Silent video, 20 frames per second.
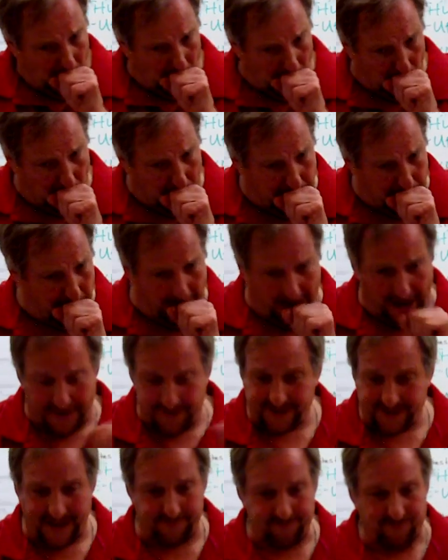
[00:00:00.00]
I
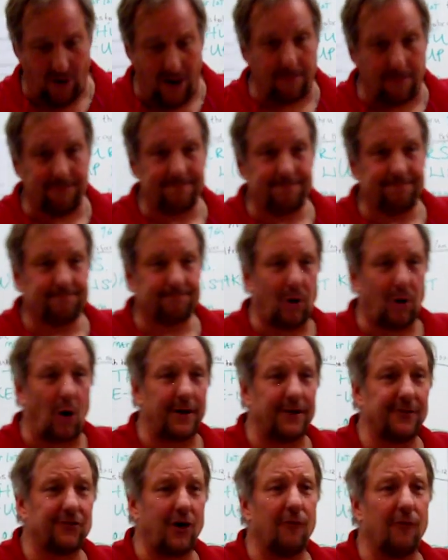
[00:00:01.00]
said, well,
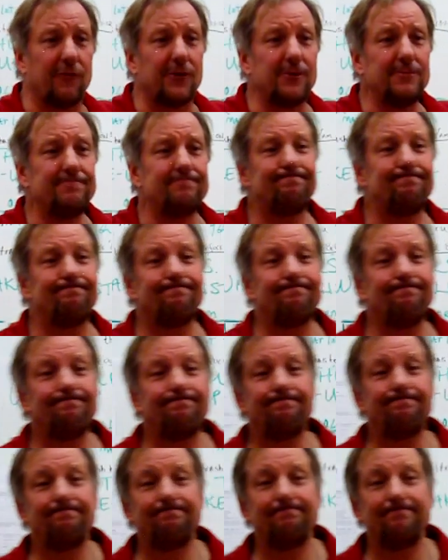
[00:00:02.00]
party's over.
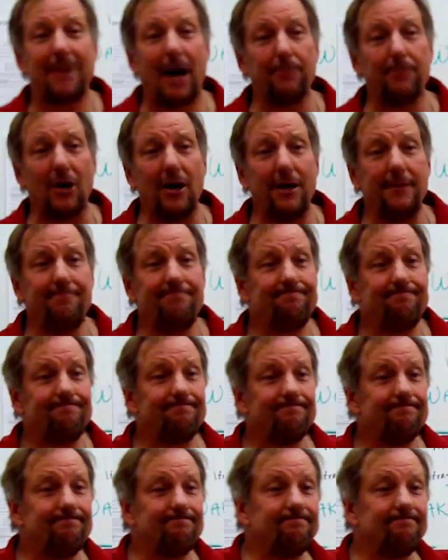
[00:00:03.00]
I'm done.
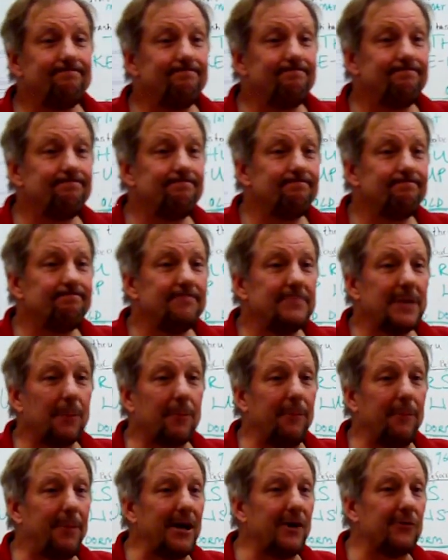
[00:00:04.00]
I'm
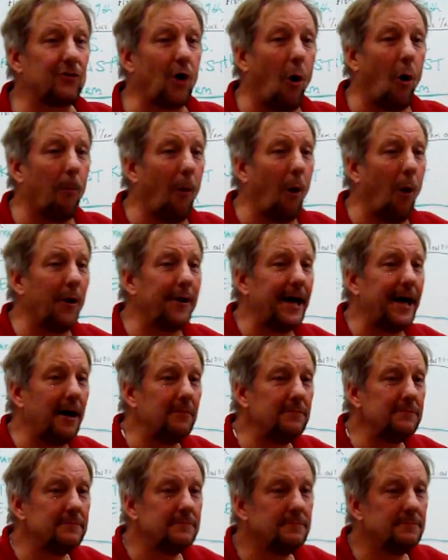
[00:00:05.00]
going to be a dull boy now.
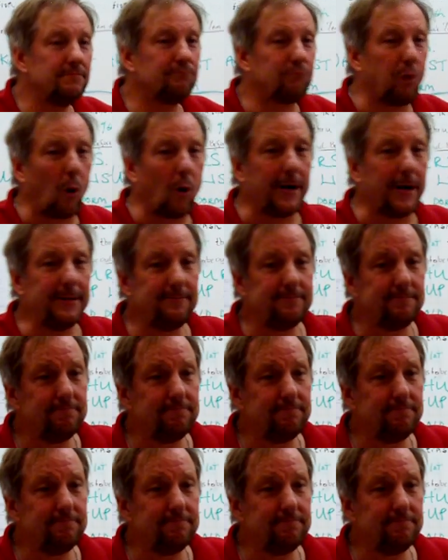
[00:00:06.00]
Boring.